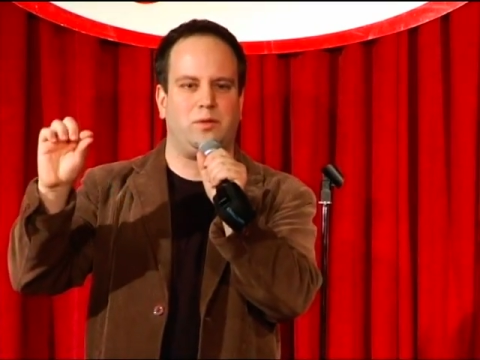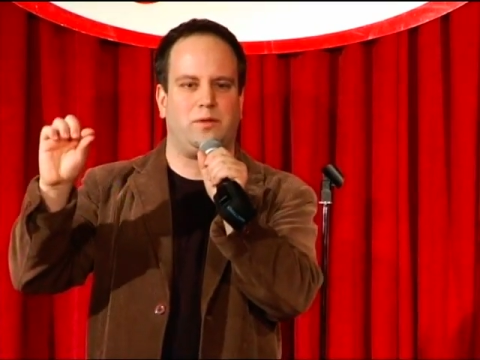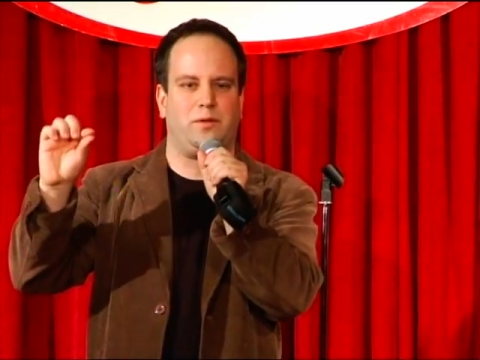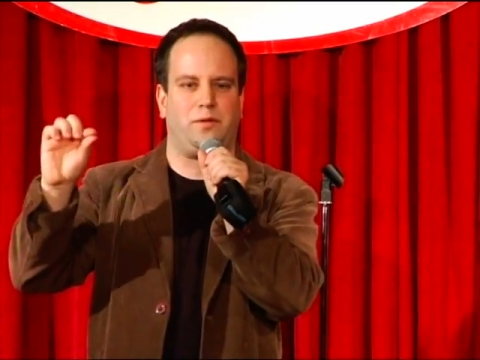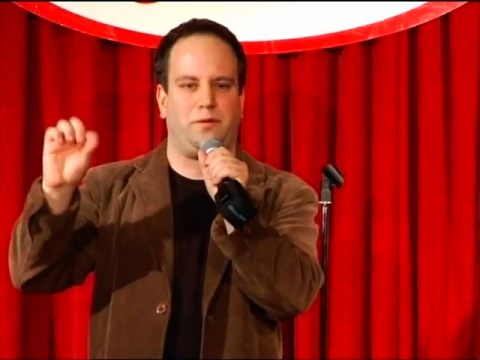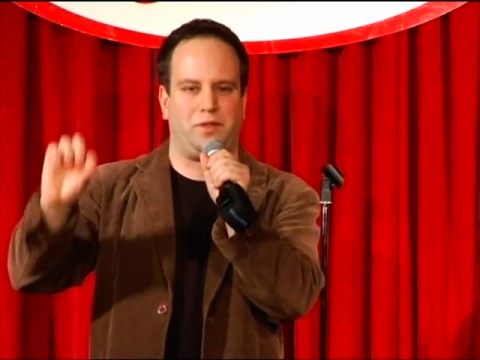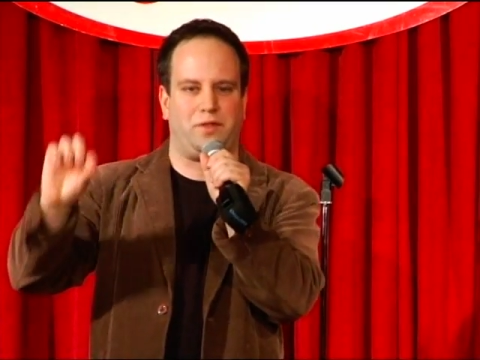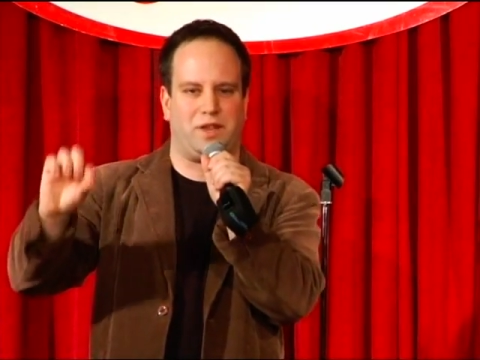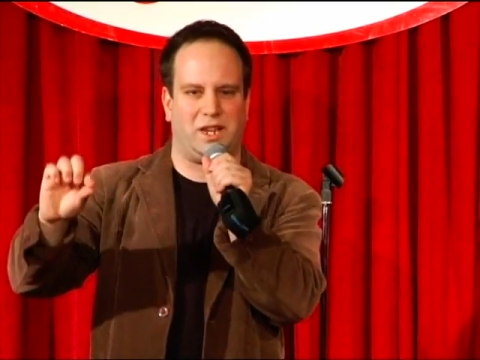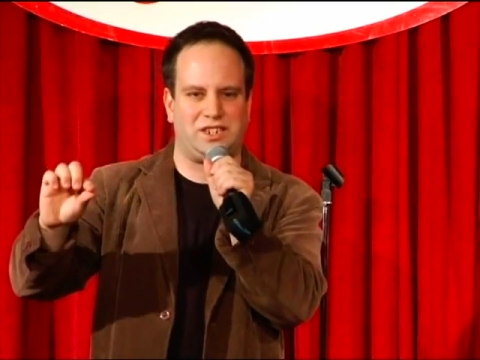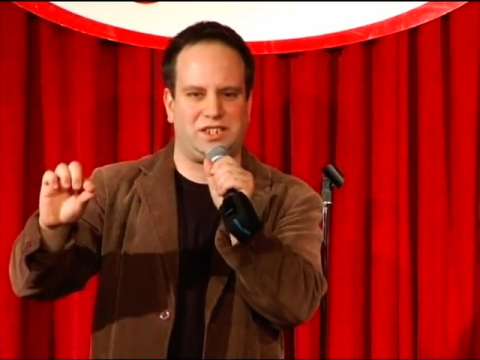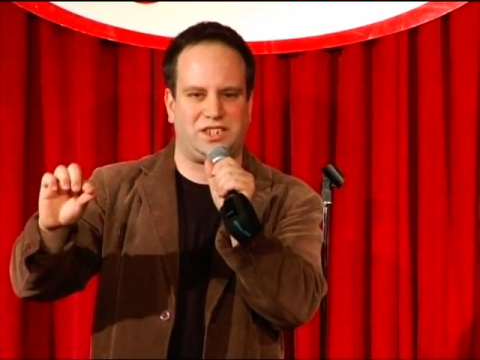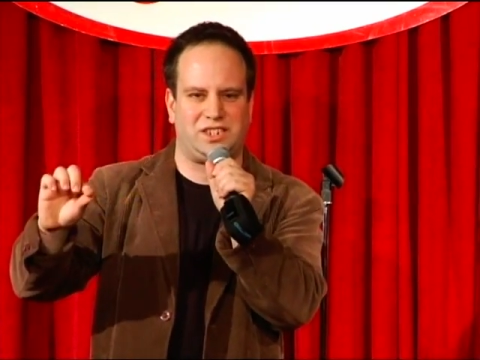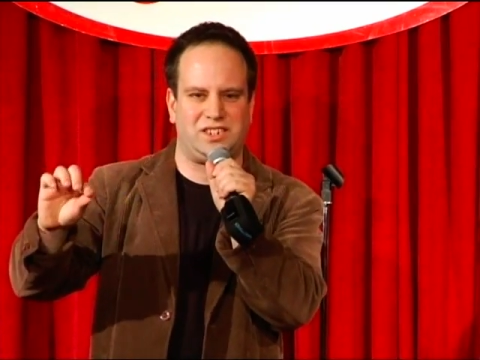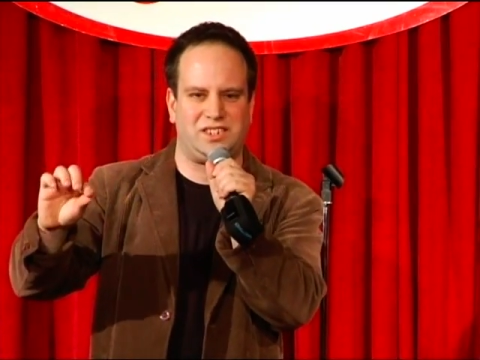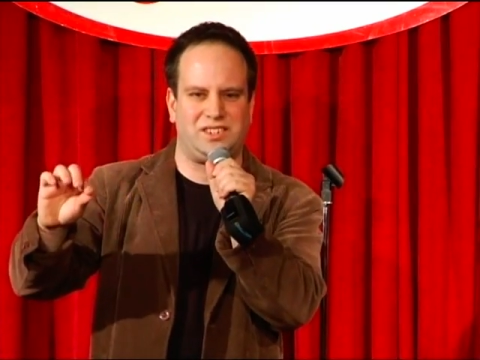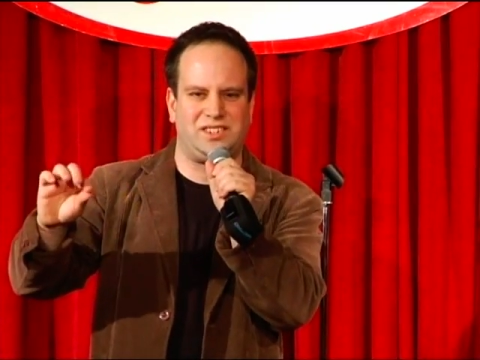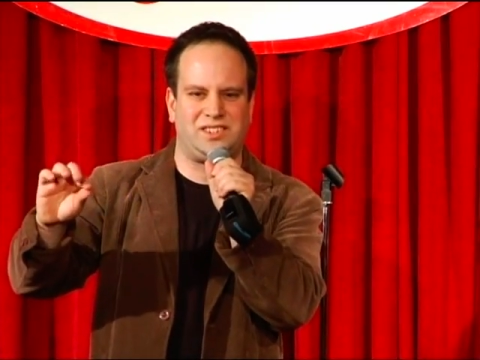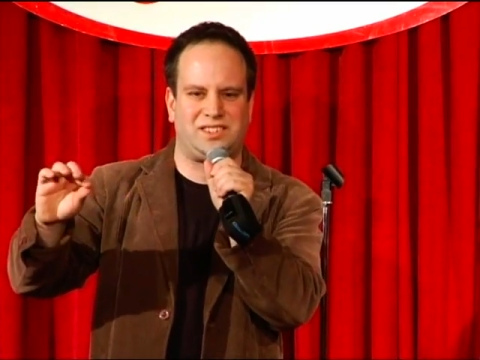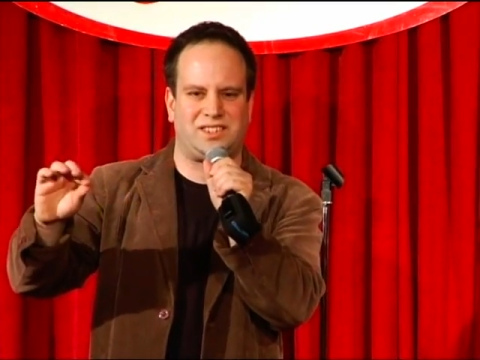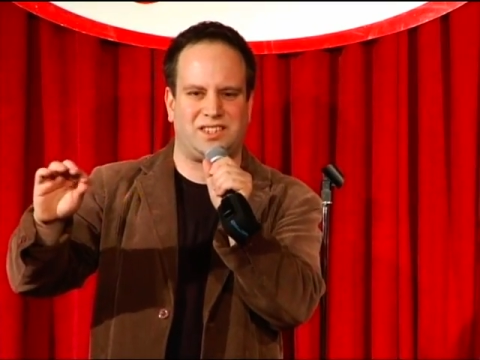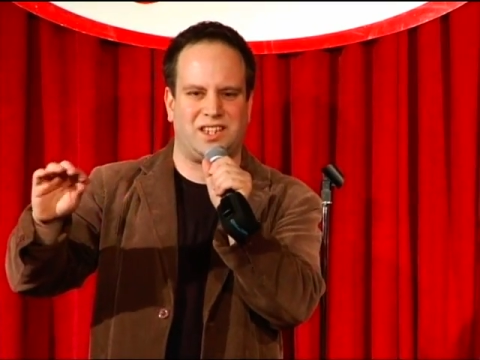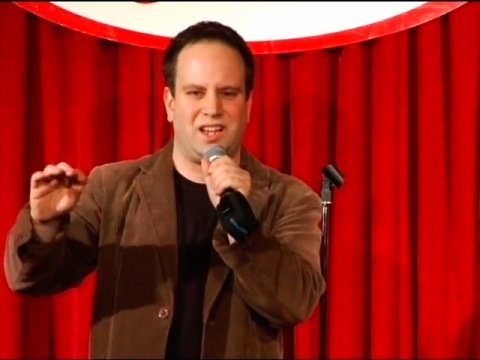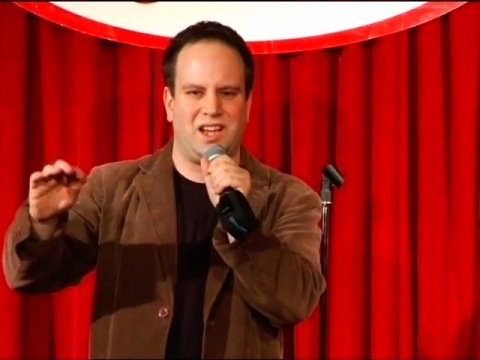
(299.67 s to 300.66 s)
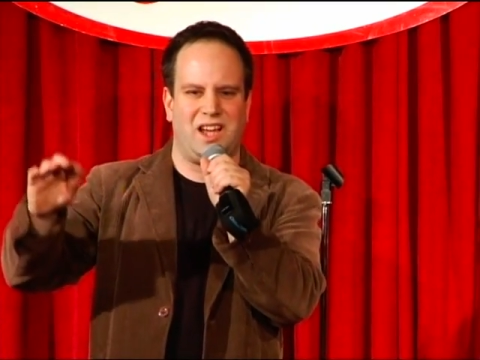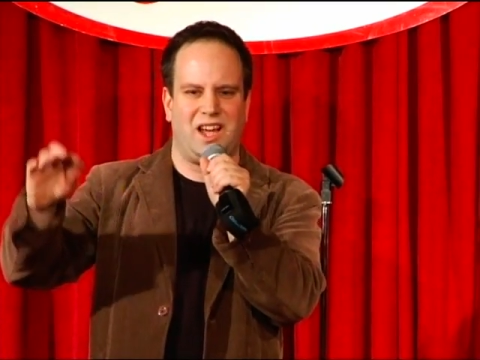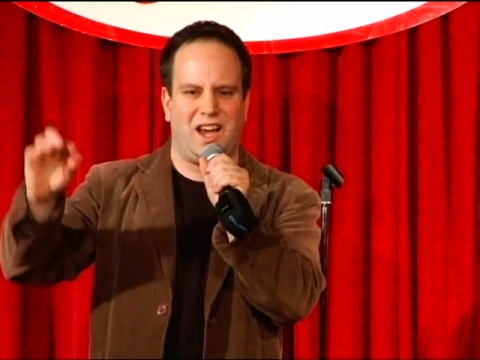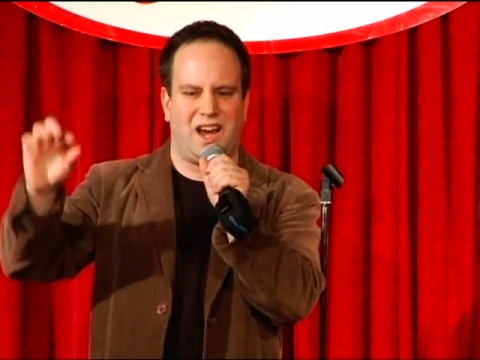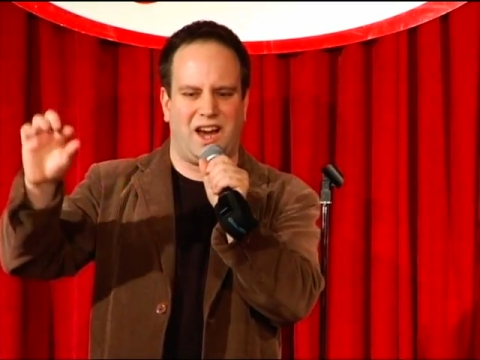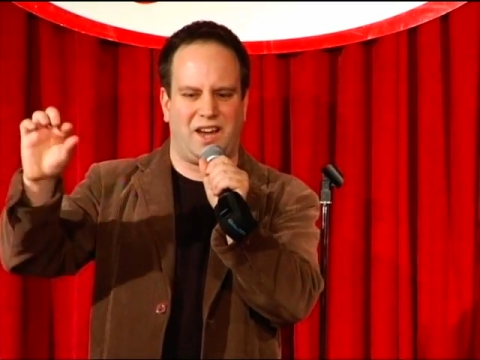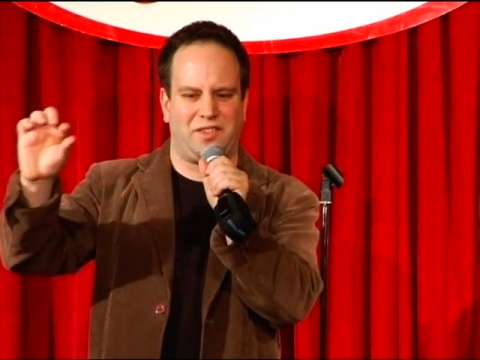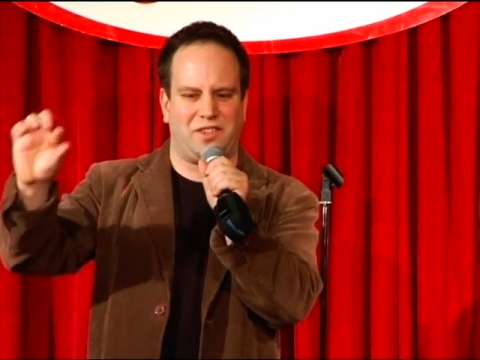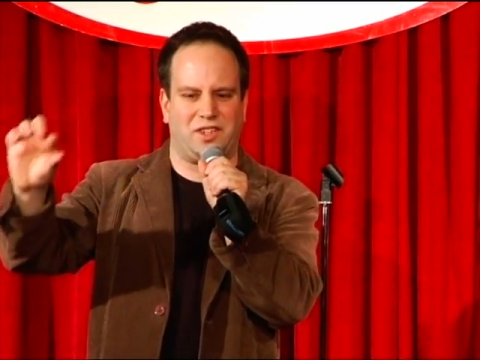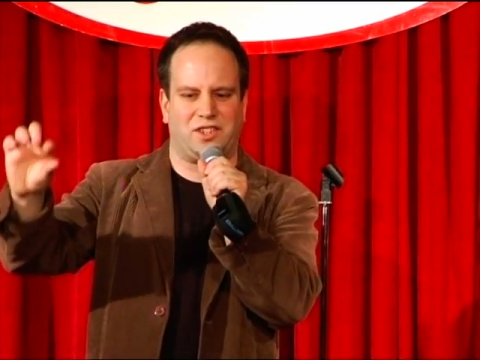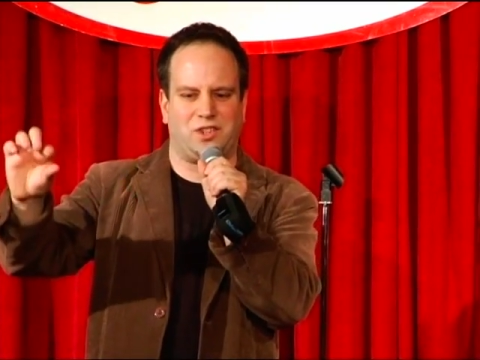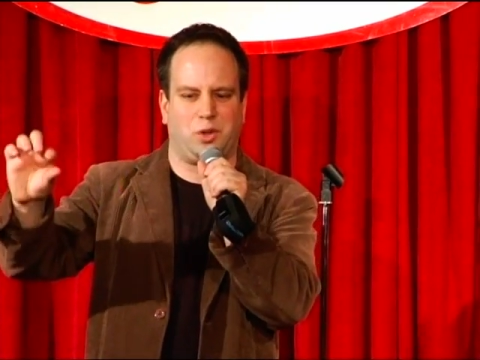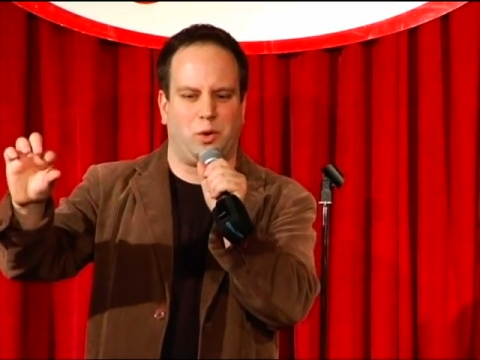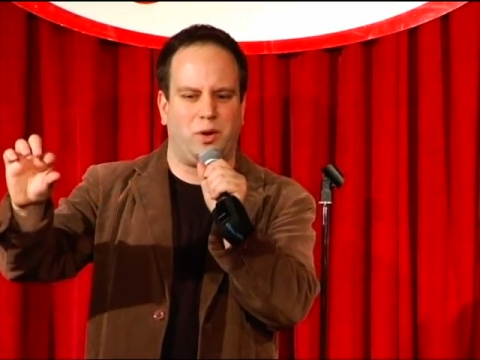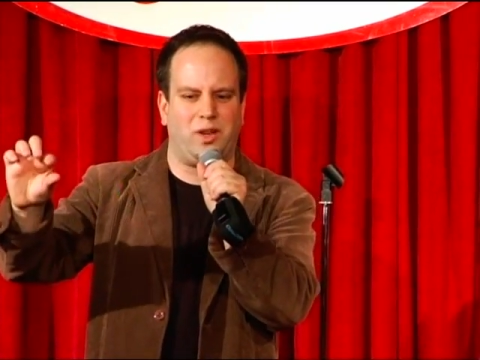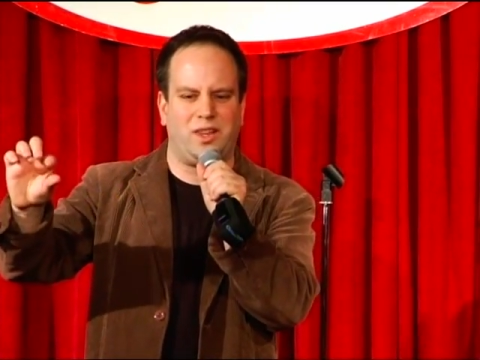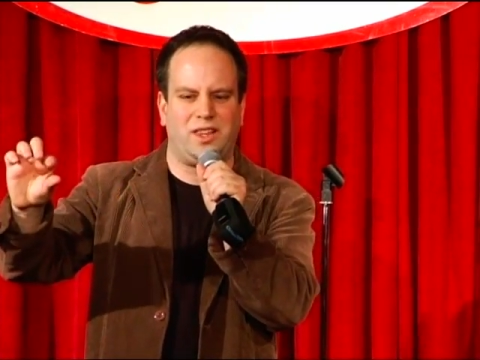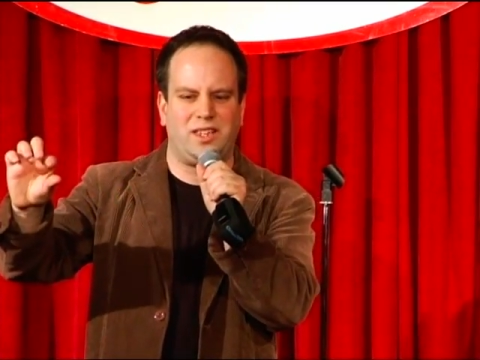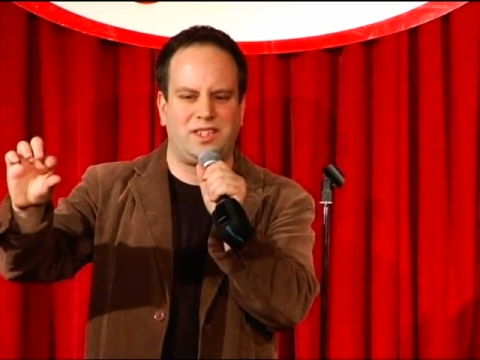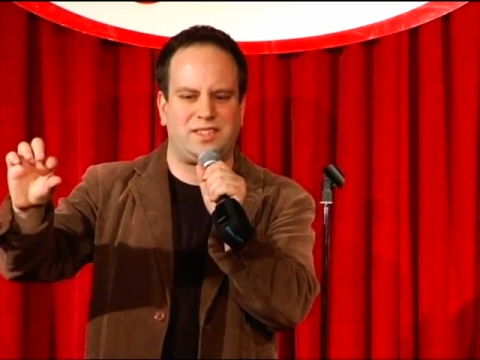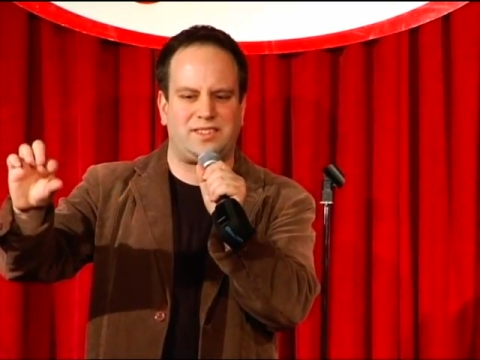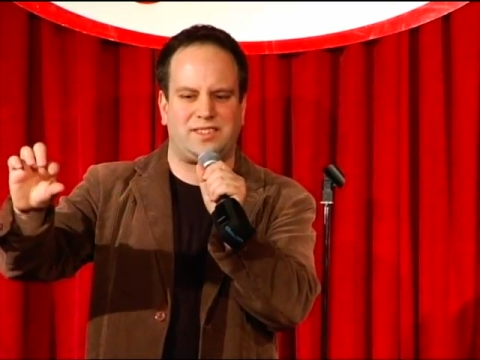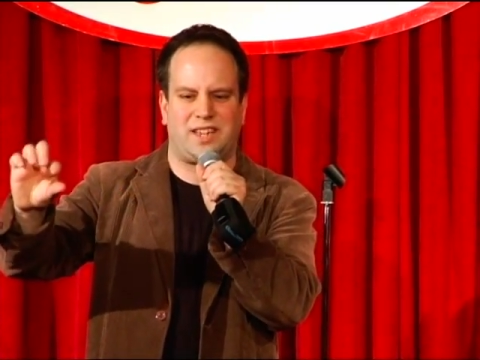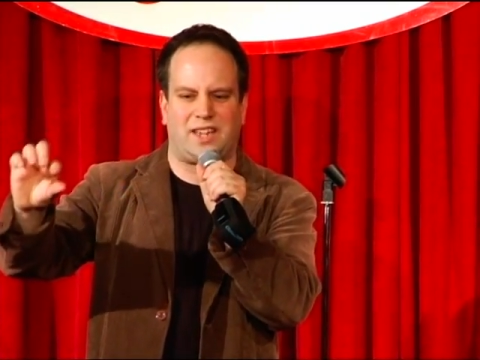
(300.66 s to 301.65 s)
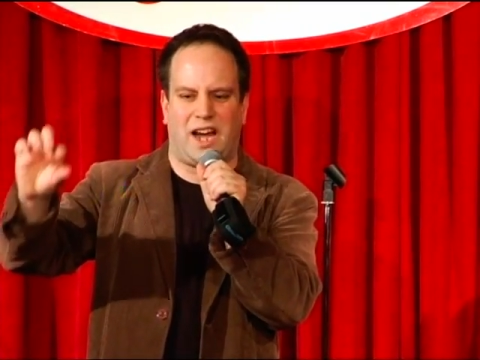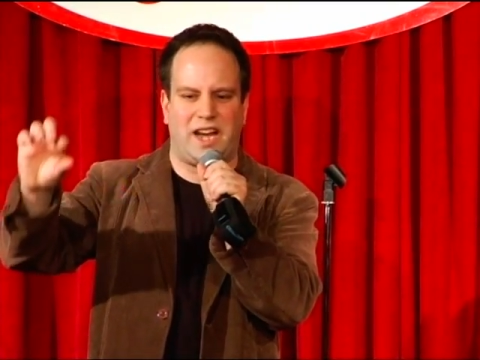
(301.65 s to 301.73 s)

flushes on the toilets.